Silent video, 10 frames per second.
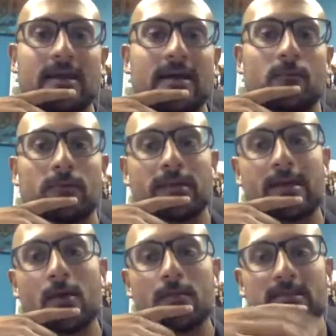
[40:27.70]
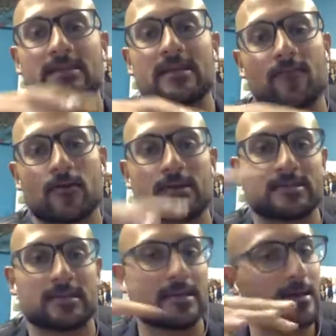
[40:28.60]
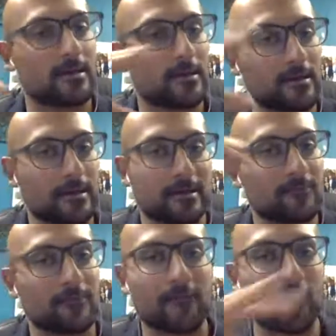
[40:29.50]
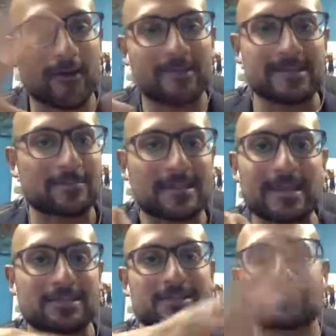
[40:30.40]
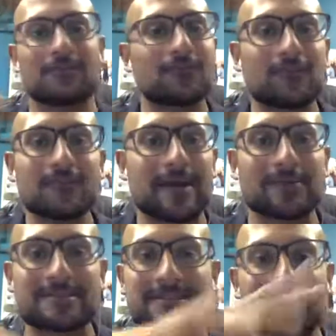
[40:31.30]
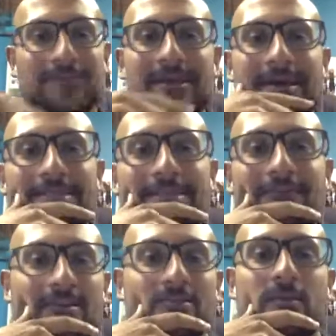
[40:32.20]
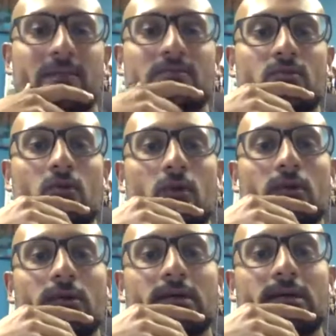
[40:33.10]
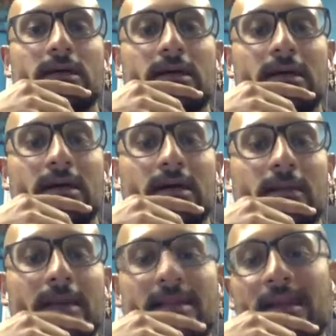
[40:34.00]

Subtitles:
really helped me stay focused and avoid the temptations of food that was, the first week of school. And then